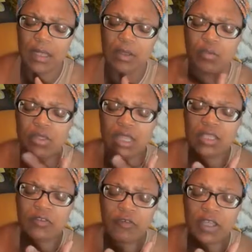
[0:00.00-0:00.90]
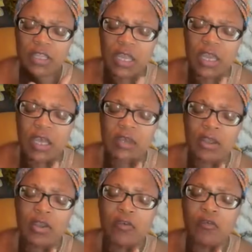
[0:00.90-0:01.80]
We thank you, Father God,
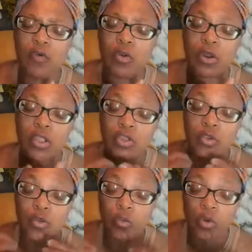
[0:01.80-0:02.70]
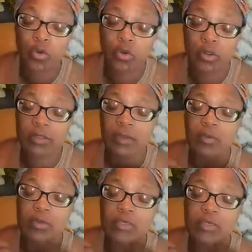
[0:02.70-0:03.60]
for your word that
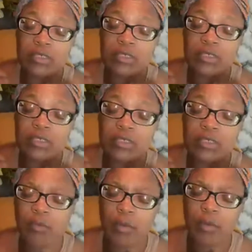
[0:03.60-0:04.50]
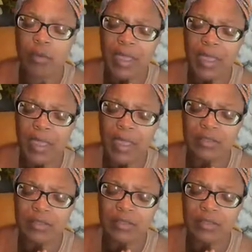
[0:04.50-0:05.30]
will direct our path.